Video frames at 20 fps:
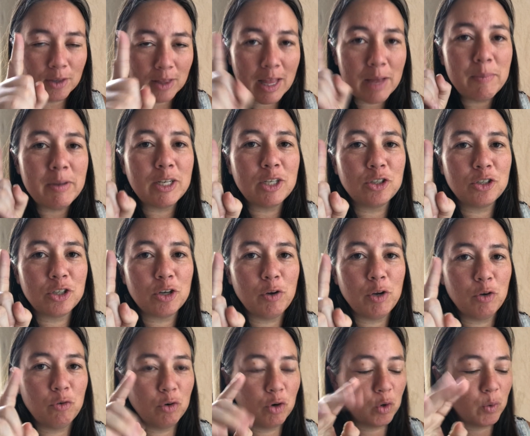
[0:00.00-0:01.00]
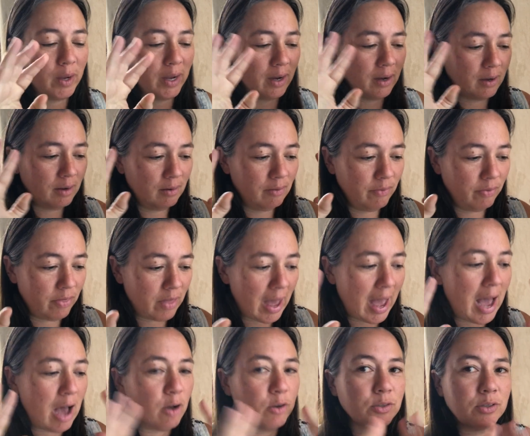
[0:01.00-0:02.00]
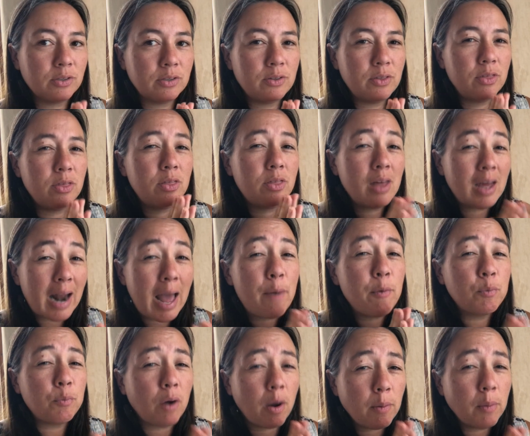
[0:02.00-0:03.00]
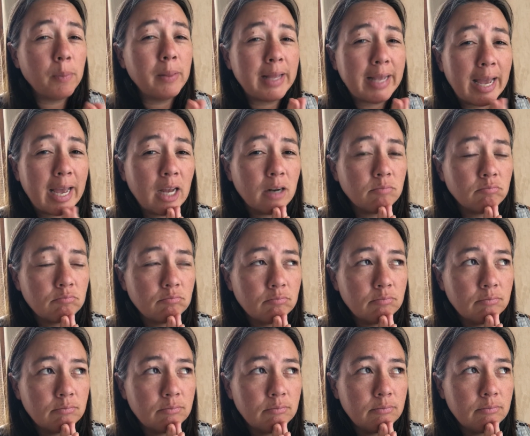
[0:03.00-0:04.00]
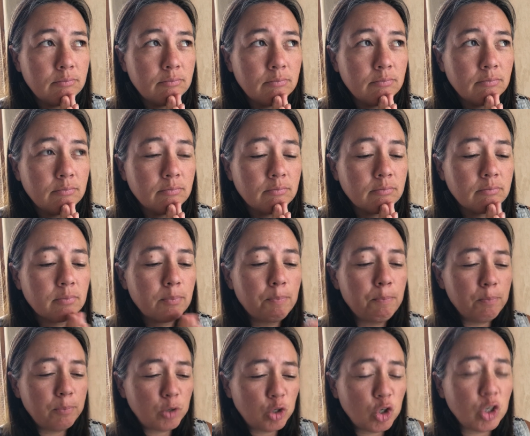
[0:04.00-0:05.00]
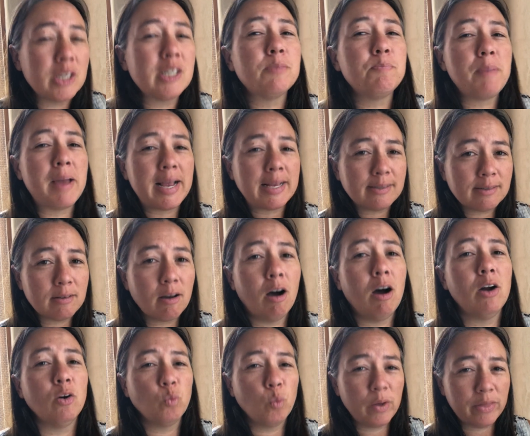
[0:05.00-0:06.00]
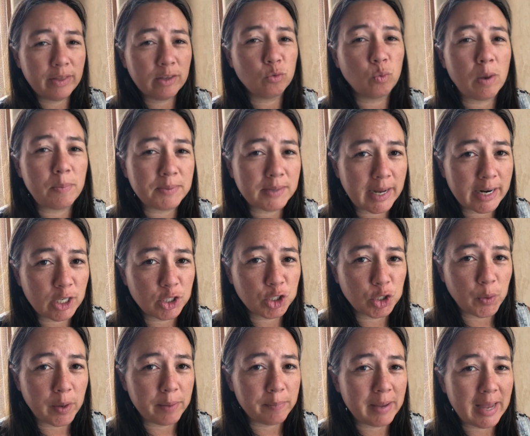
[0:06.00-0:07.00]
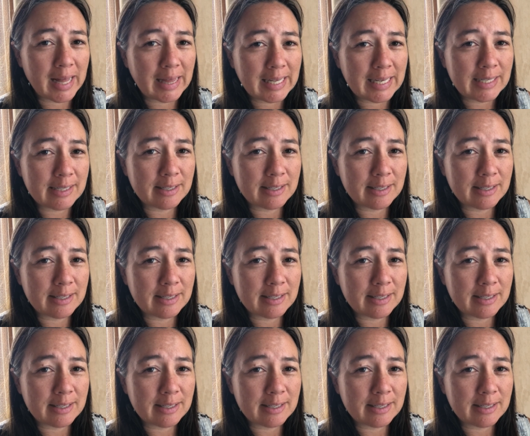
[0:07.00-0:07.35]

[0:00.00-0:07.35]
So let me just show you real quick the house that I would probably get, just based on what this website is showing me at